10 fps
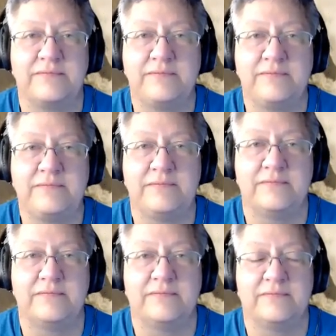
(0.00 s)

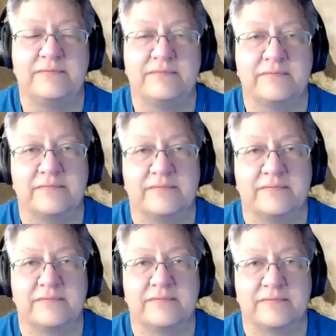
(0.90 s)

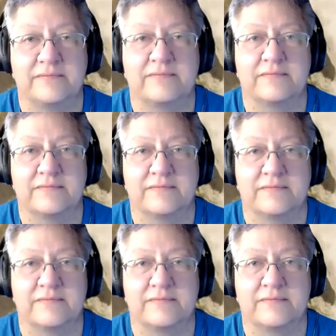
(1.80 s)

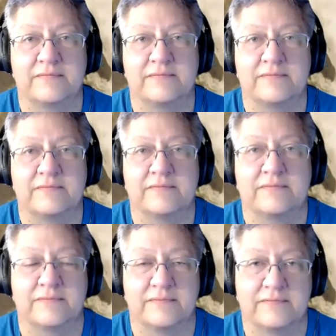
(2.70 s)

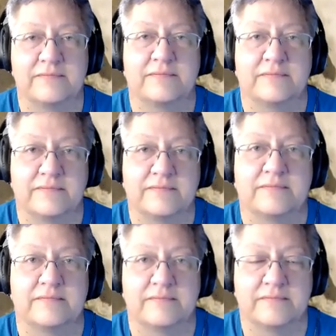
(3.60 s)

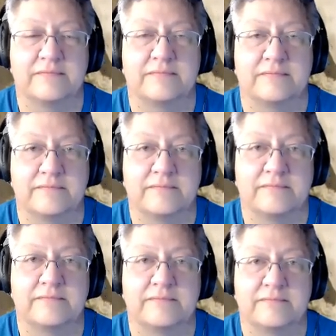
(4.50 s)

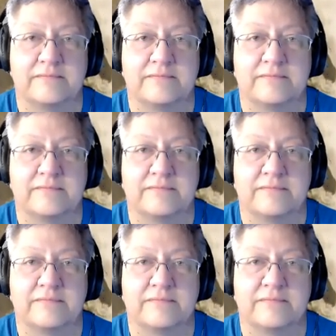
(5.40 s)

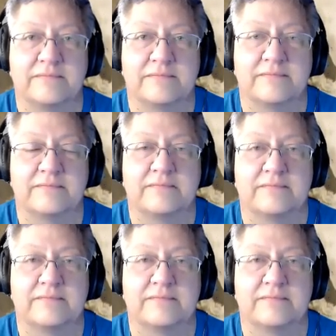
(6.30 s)
This person isn't speaking.